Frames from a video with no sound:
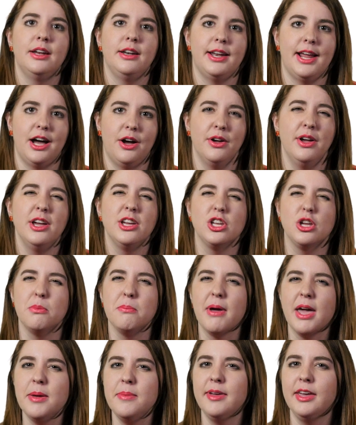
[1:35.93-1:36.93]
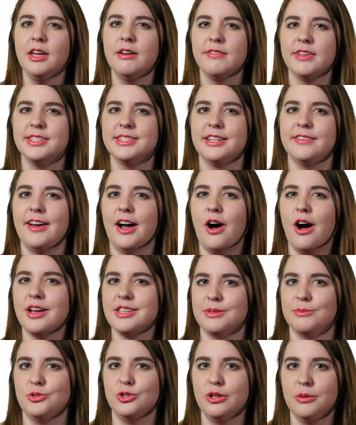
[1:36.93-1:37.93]
Now, you may be convinced of how
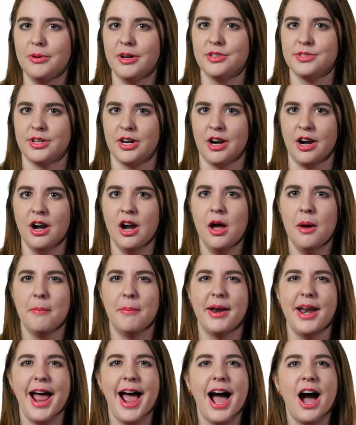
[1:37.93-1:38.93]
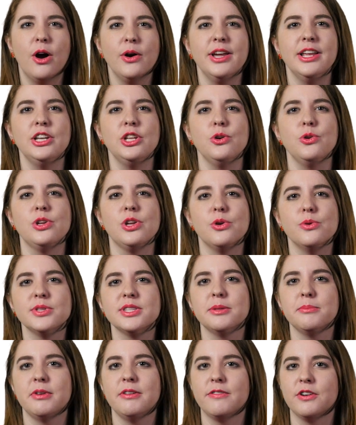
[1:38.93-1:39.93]
awesome toolbars are, but how can you
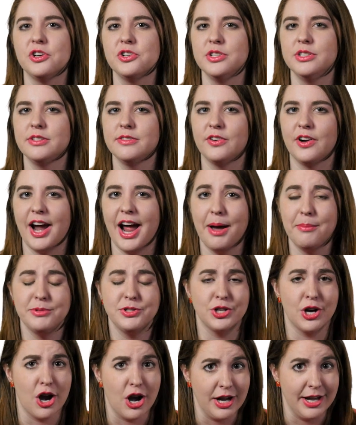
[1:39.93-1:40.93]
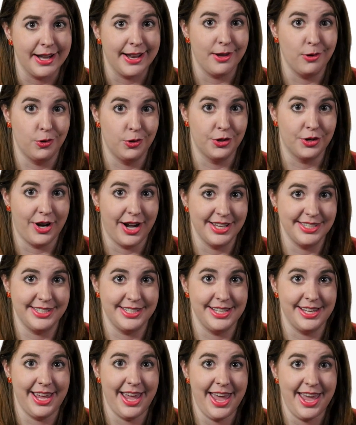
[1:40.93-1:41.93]
use them in versions of your app targeting older
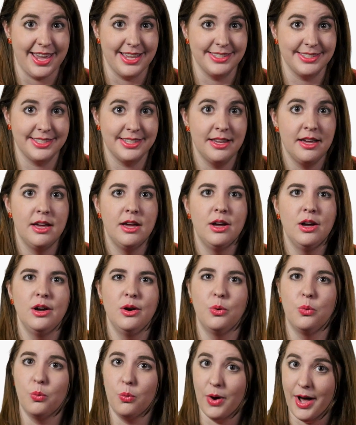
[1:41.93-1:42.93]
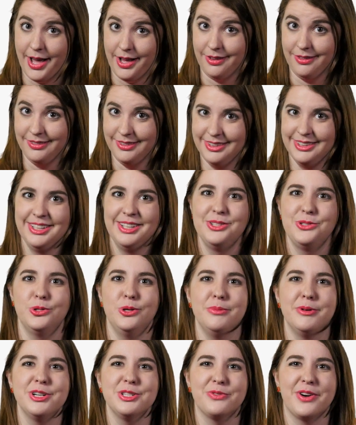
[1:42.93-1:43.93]
SDKs? Well,
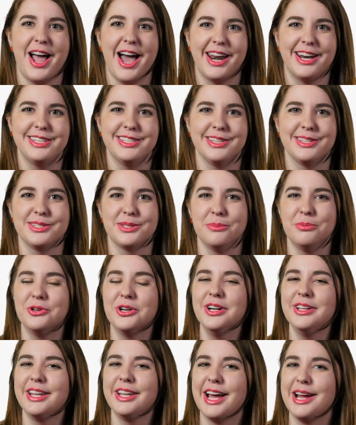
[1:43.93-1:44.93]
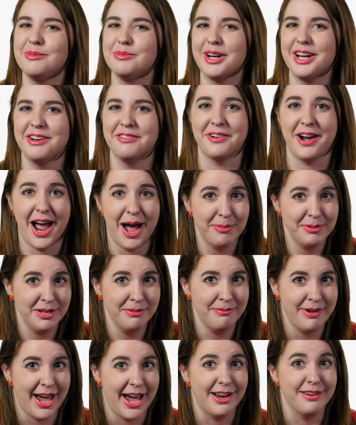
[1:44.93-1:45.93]
Toolbars were added to the support library for
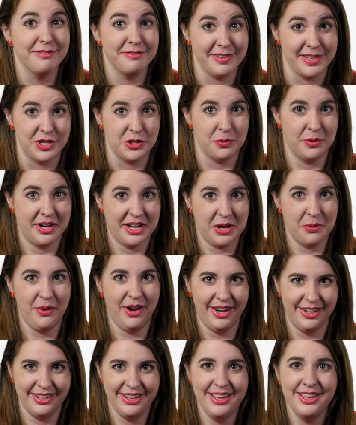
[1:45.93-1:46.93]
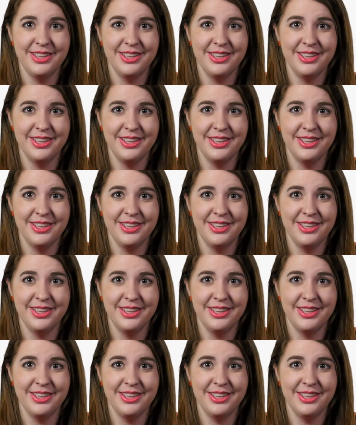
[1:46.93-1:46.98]
AppCompat v21,